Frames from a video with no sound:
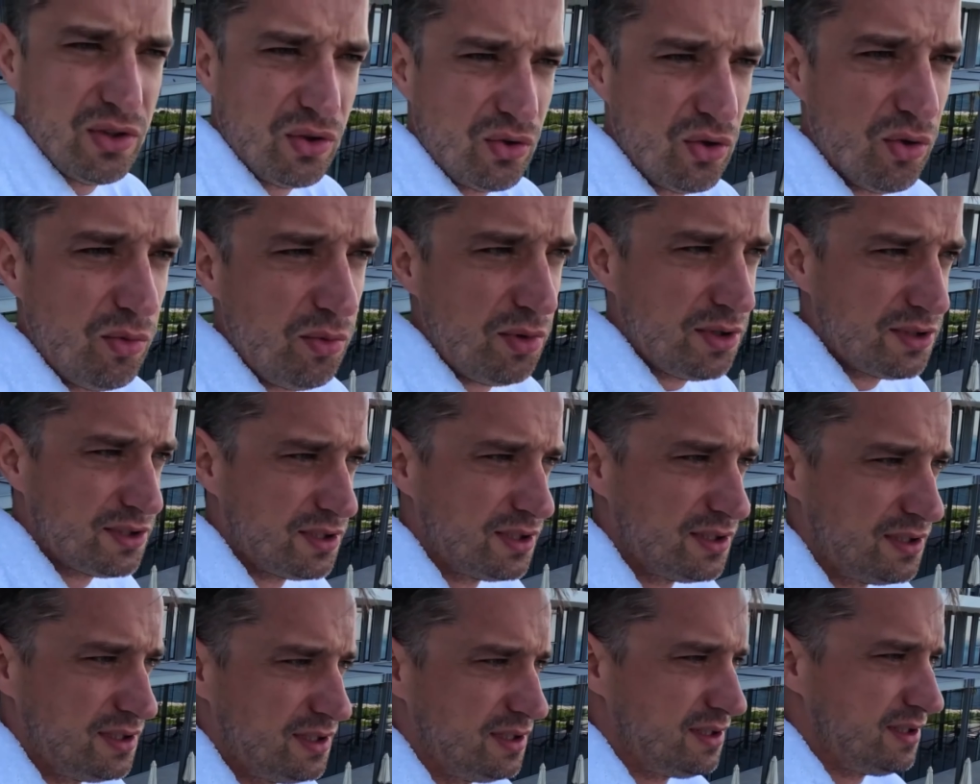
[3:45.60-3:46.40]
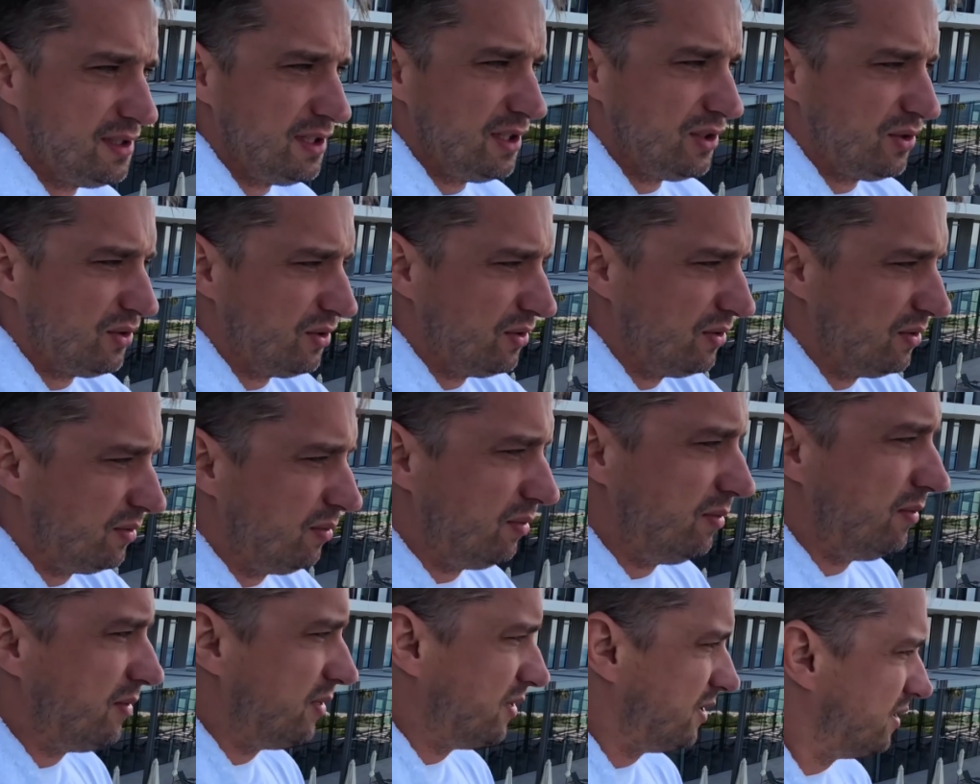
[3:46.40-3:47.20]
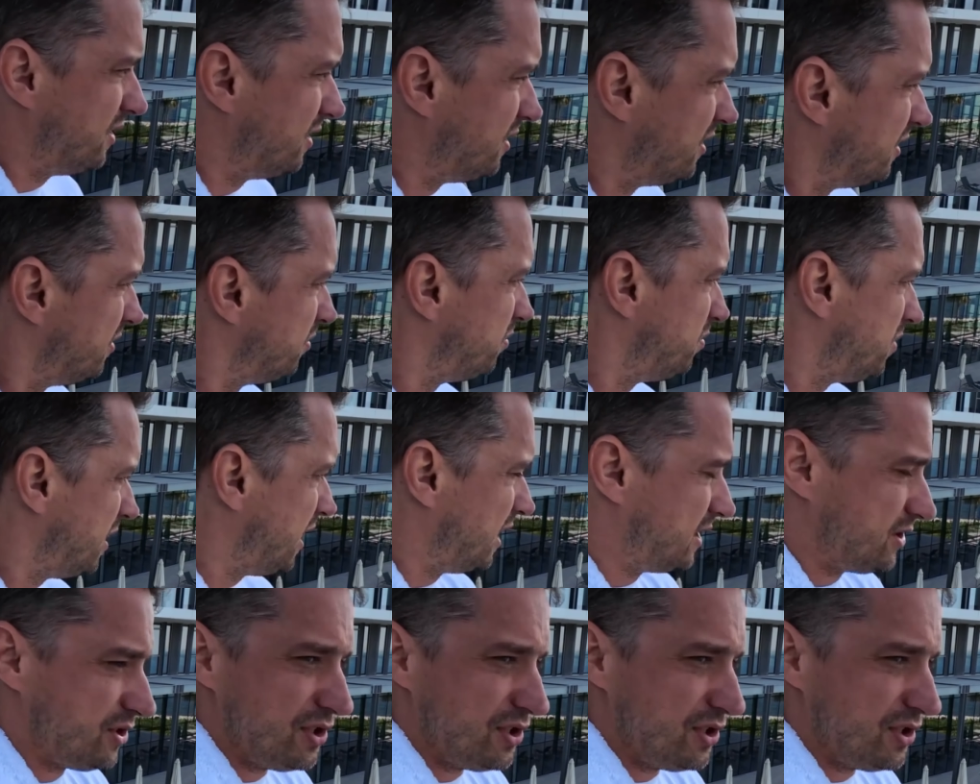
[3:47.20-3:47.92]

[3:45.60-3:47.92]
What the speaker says: The only disadvantage is that there's no beach in